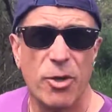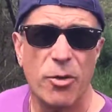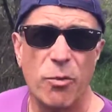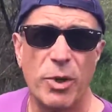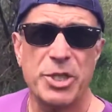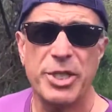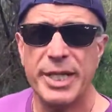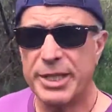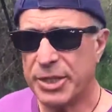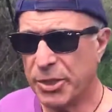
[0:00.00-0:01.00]
what you
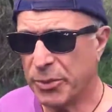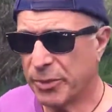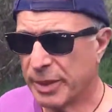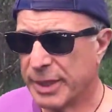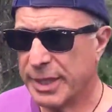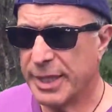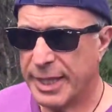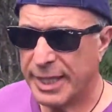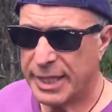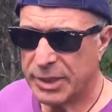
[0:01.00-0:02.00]
need to do
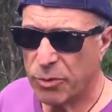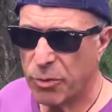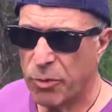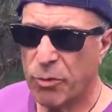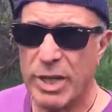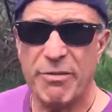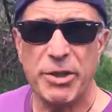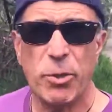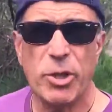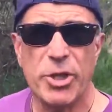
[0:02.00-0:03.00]
is whatever
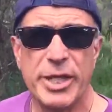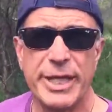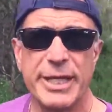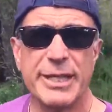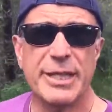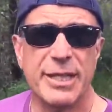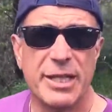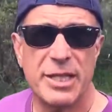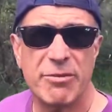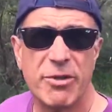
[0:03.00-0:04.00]
you're learning,
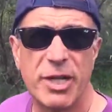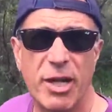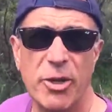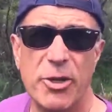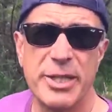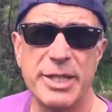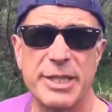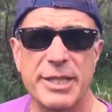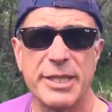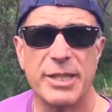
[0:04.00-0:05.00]
you've got to learn it
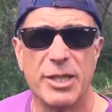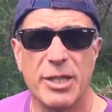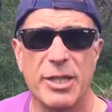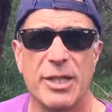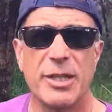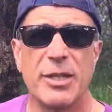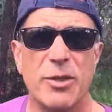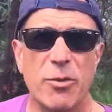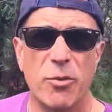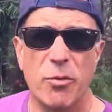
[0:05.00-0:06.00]

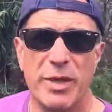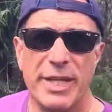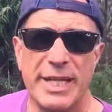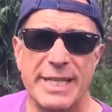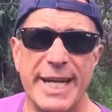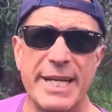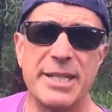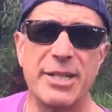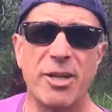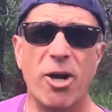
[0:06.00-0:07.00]
with the
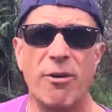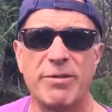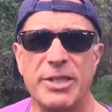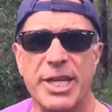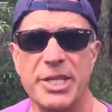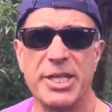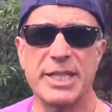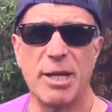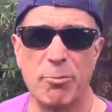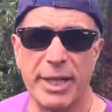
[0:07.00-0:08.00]
intent of teaching
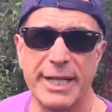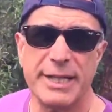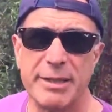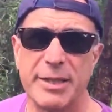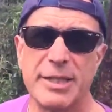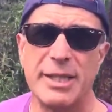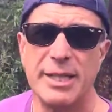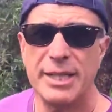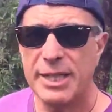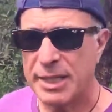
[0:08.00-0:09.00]
somebody.
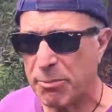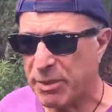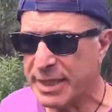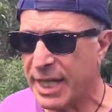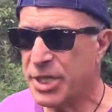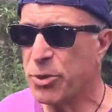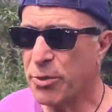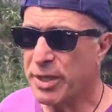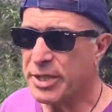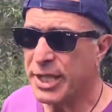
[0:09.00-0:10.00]
So pretend you're
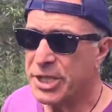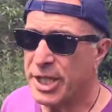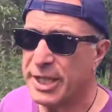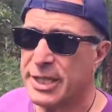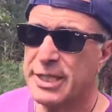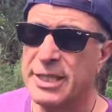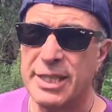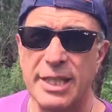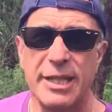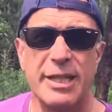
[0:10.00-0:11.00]
the teacher.
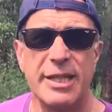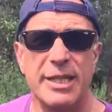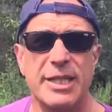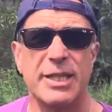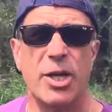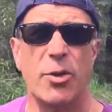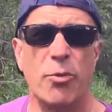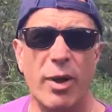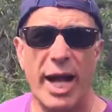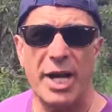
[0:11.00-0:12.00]

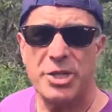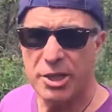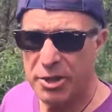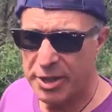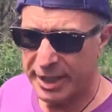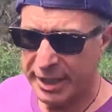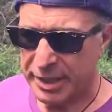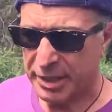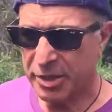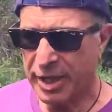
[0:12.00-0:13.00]
So as you're learning
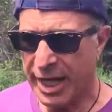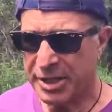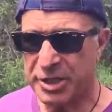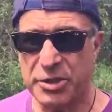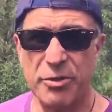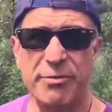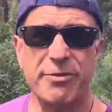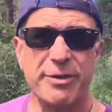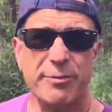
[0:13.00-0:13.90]
it, you've got to ask yourself,